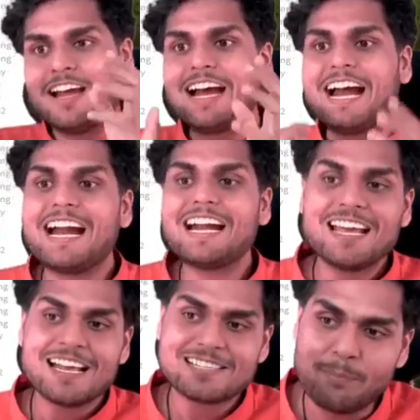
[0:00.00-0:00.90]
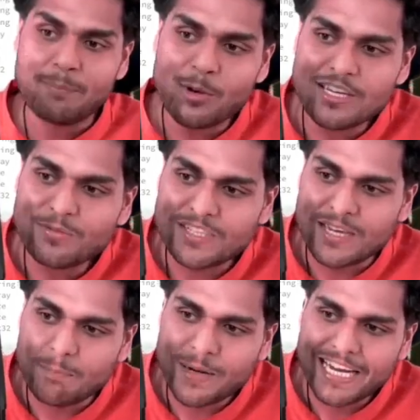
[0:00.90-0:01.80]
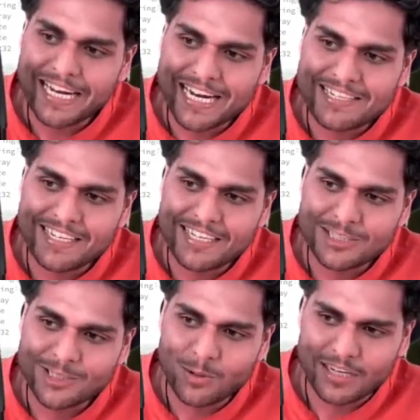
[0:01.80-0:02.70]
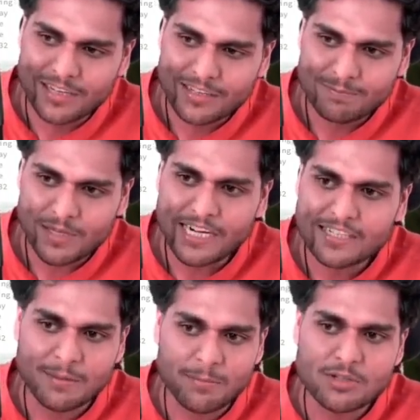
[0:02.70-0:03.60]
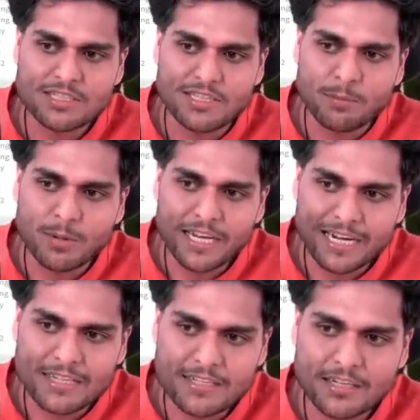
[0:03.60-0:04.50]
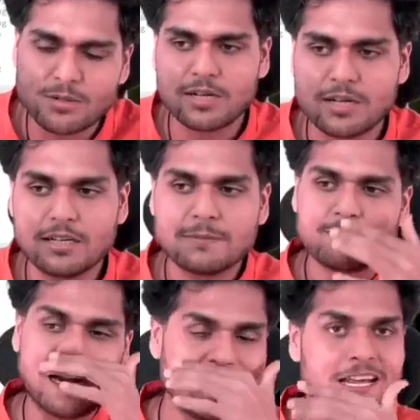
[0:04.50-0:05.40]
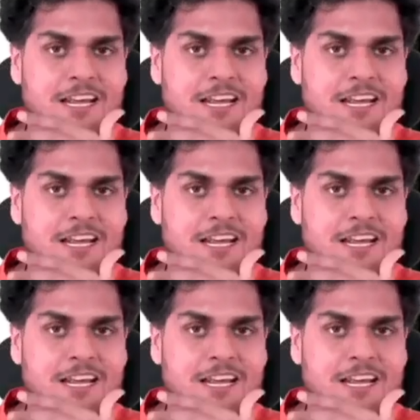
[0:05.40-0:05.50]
And suppose if somebody gets this token, right? Suppose if somebody gets this token, right?